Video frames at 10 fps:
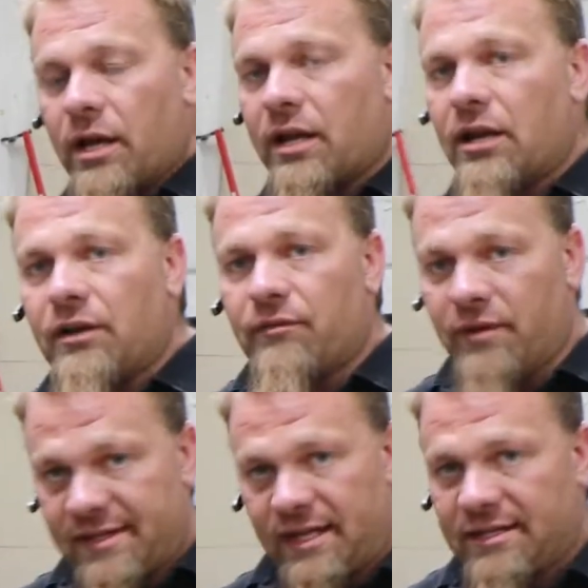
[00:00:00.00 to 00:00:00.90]
We're going to go
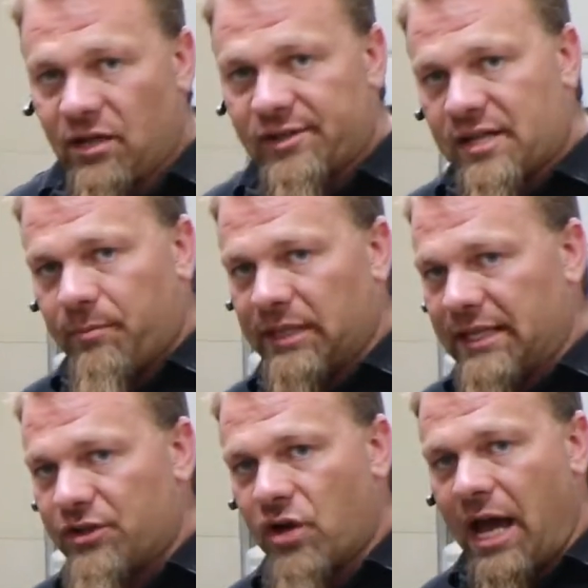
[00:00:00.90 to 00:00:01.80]
on this until it's
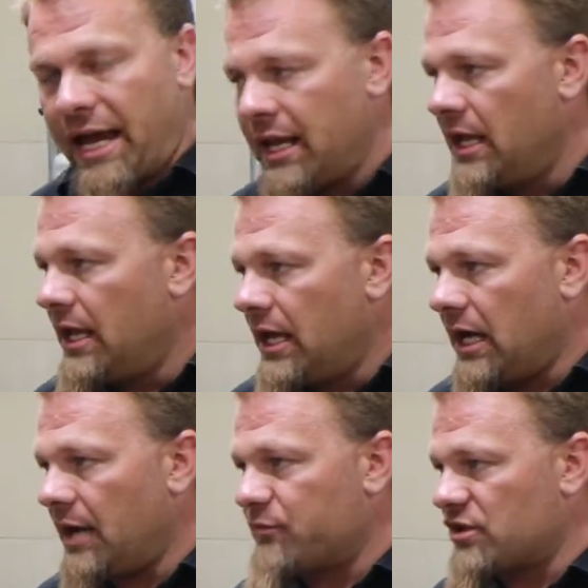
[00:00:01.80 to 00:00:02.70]
completely dry,
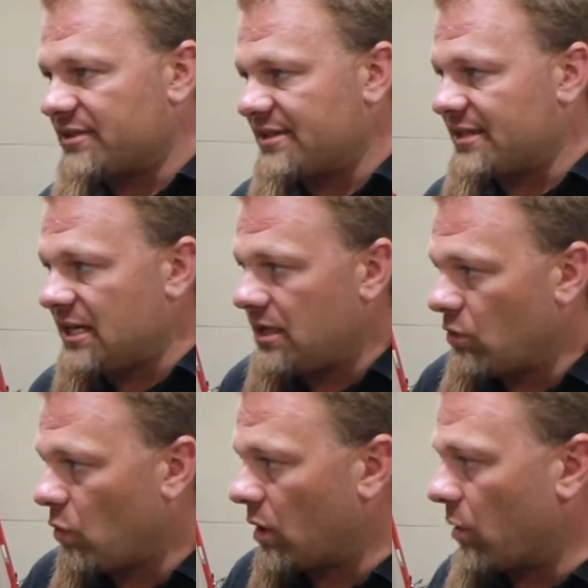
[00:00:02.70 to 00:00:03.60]
just to
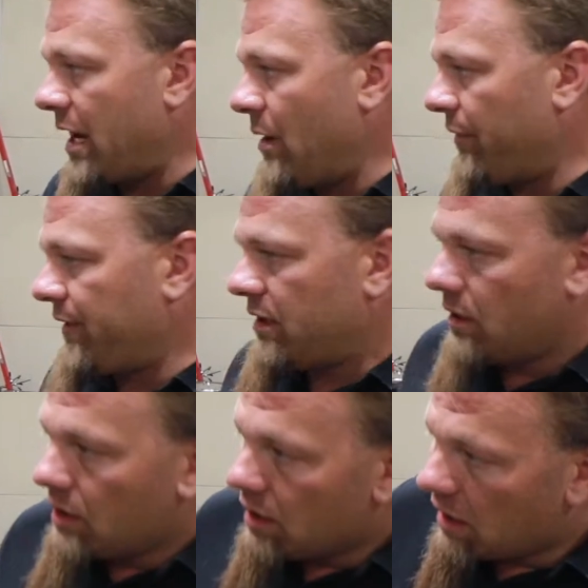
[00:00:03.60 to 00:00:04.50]
see where we're at with
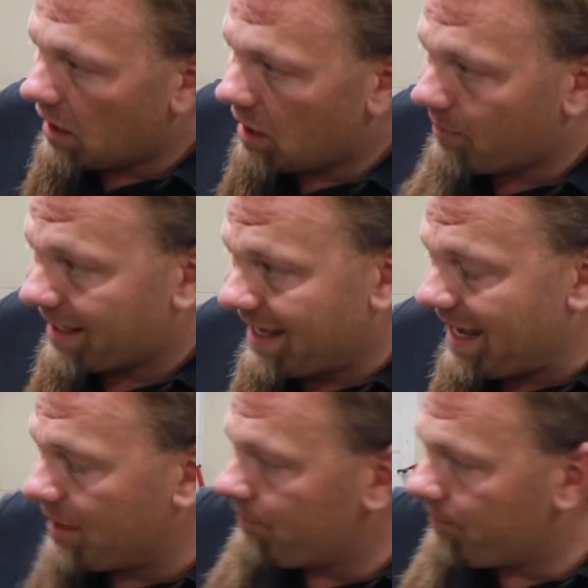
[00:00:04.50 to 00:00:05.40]
it.
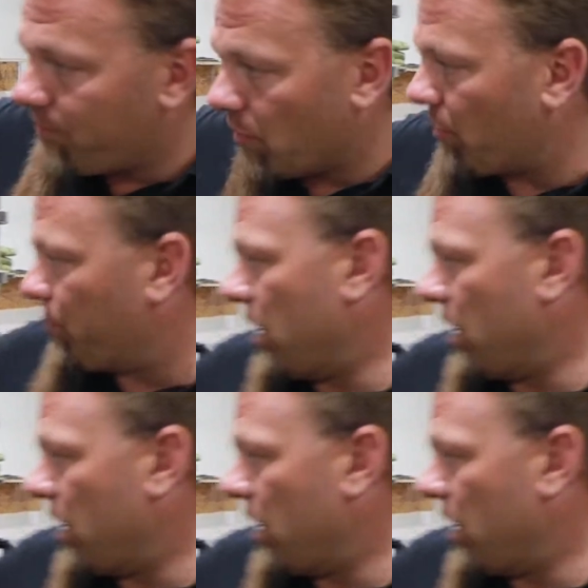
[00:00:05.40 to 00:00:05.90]
Again, both the